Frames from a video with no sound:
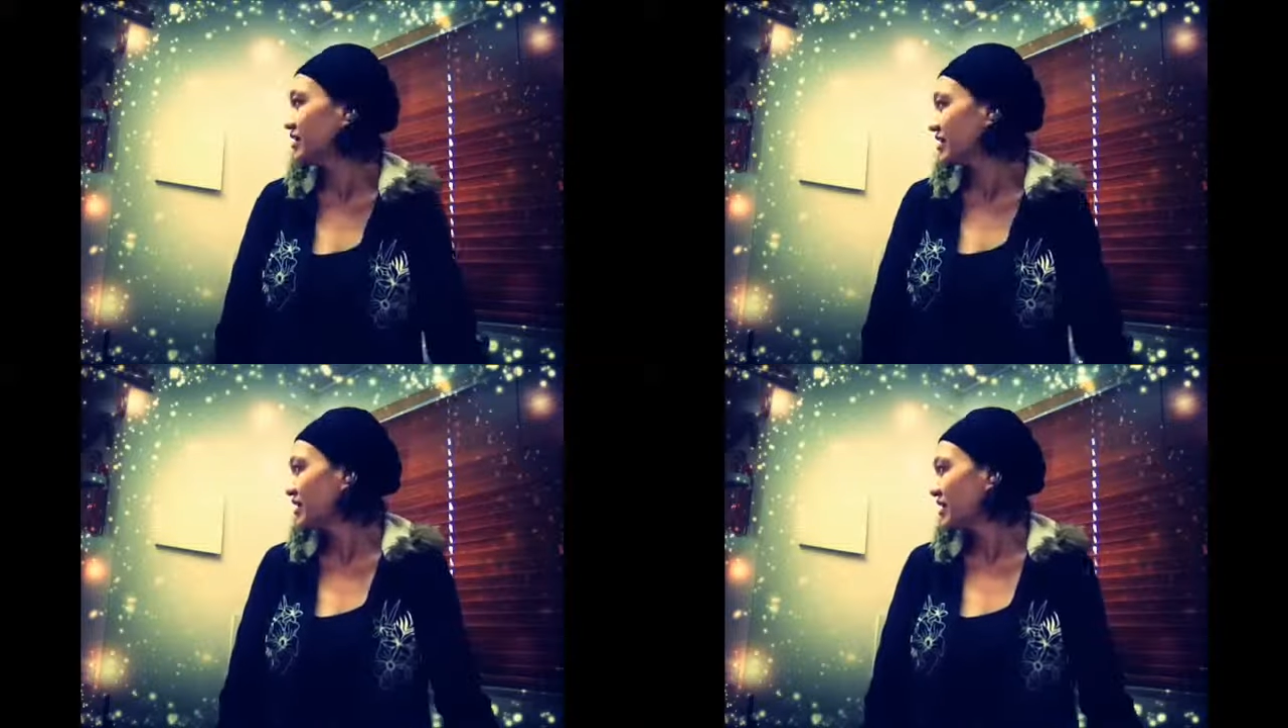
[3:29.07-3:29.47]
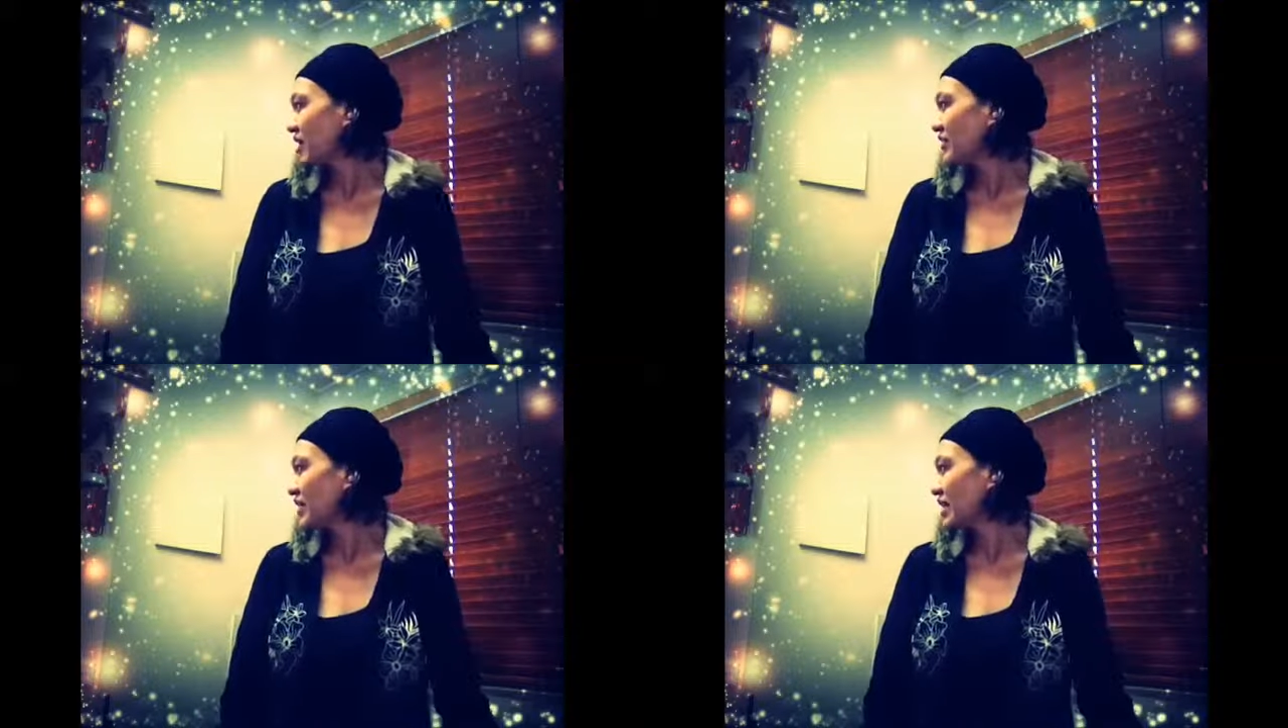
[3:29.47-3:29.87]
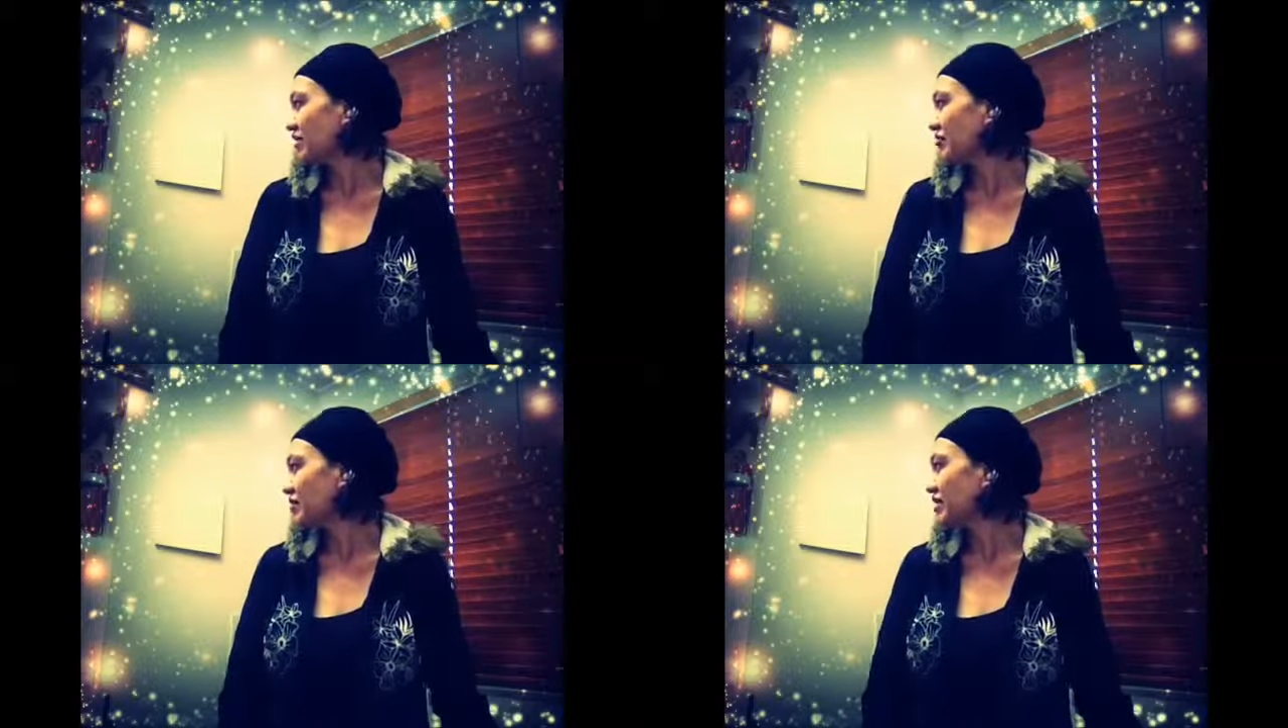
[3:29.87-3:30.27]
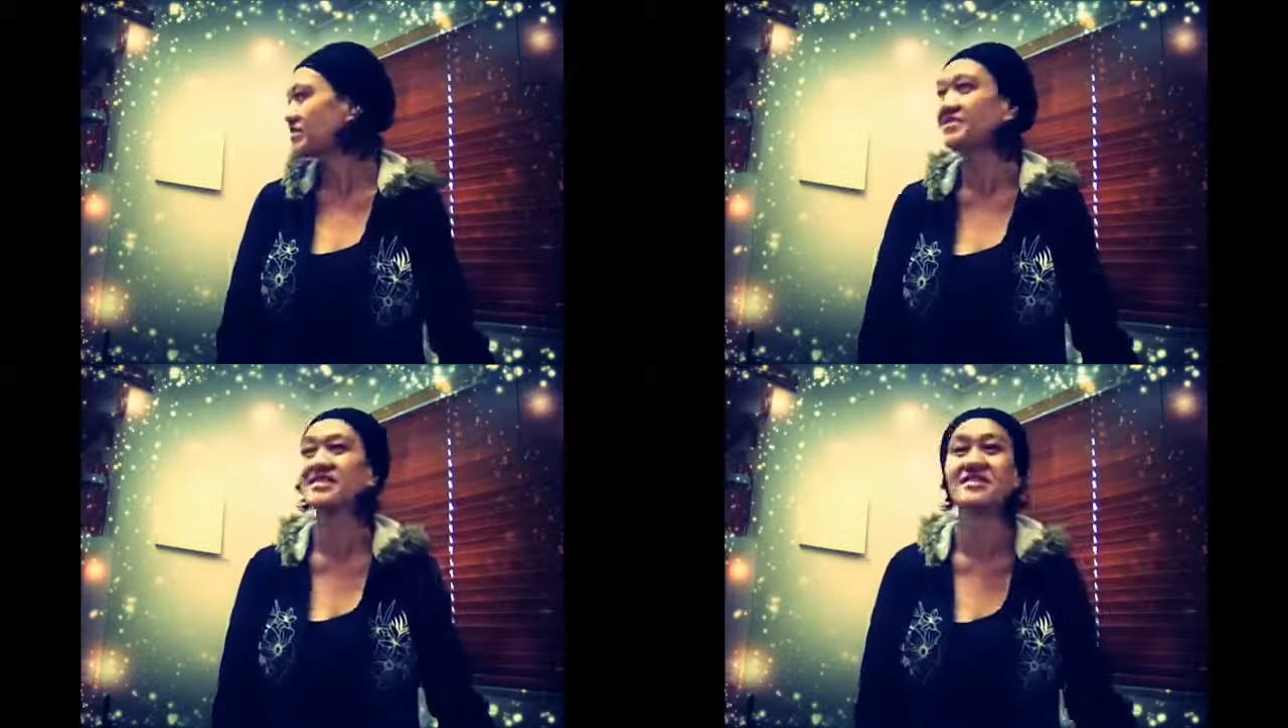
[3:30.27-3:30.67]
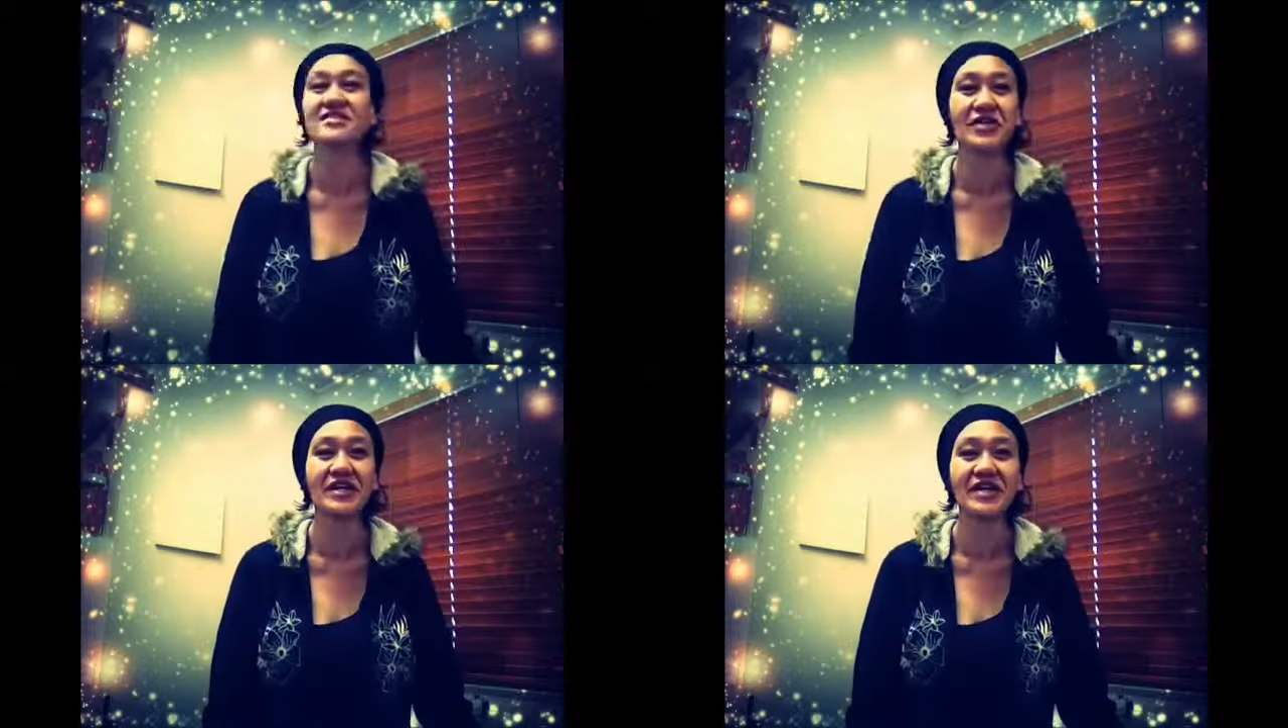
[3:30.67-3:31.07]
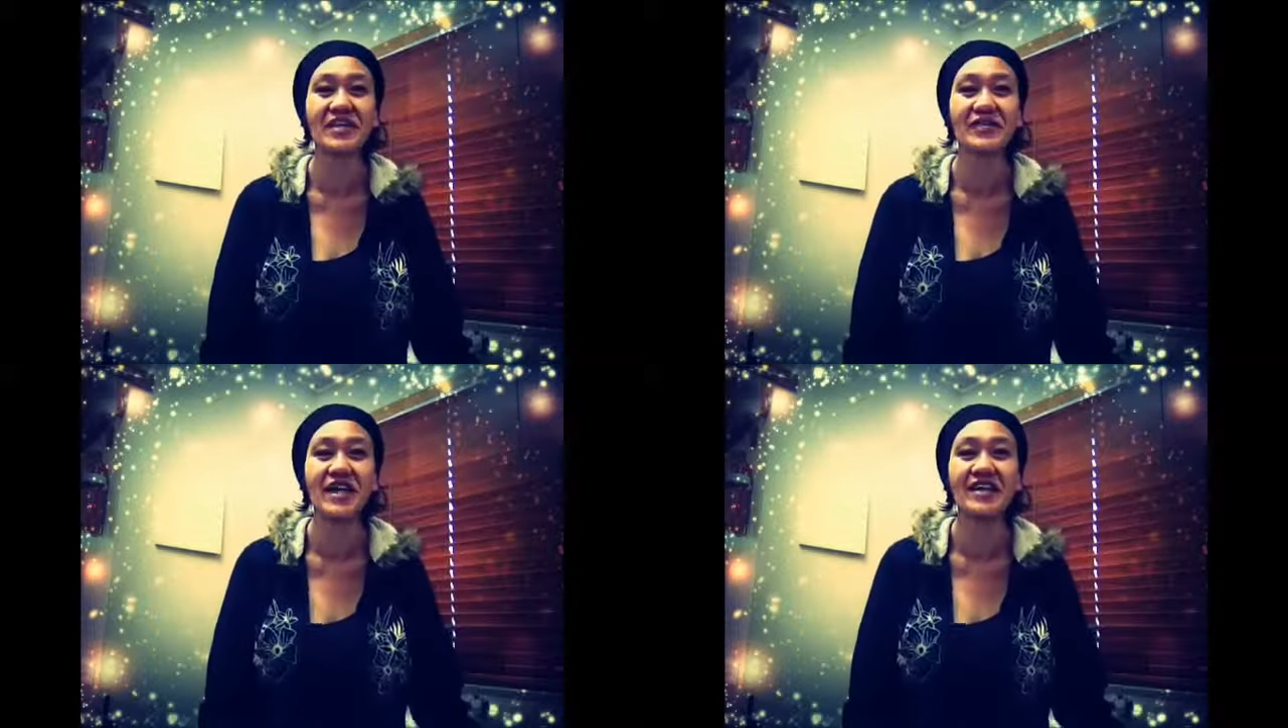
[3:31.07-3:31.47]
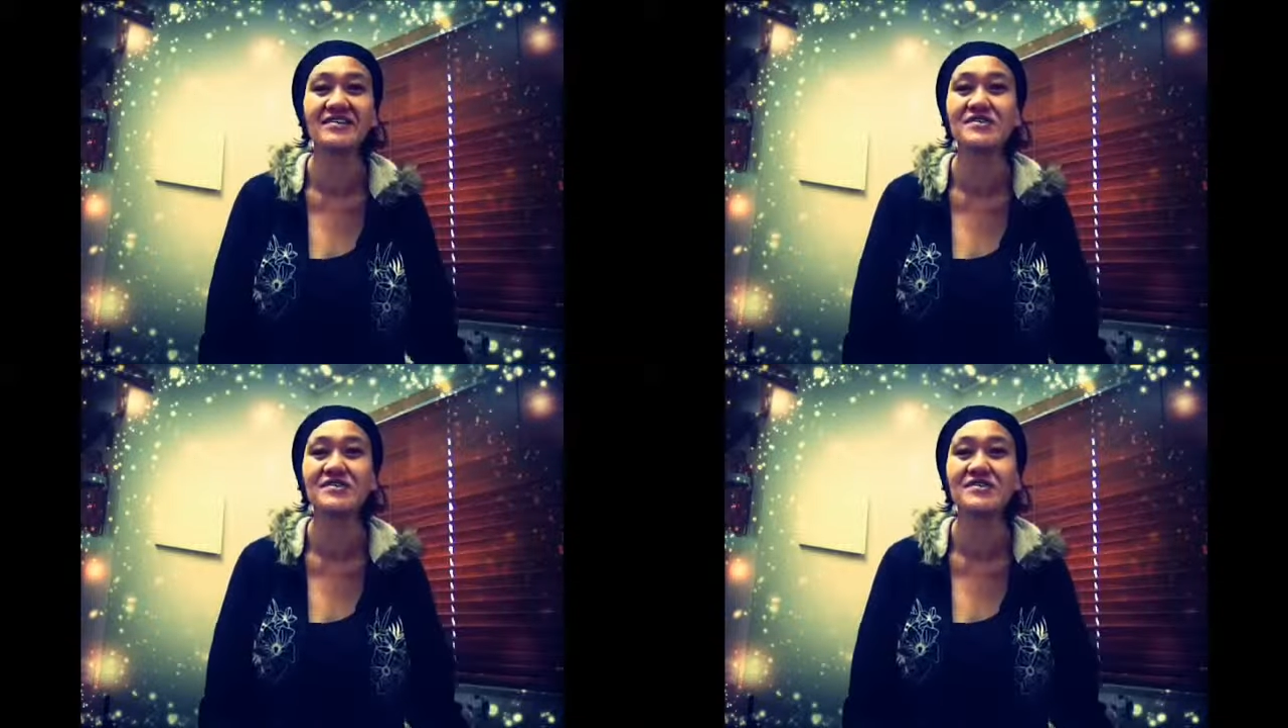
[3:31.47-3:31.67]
I think everyone's just trying to get around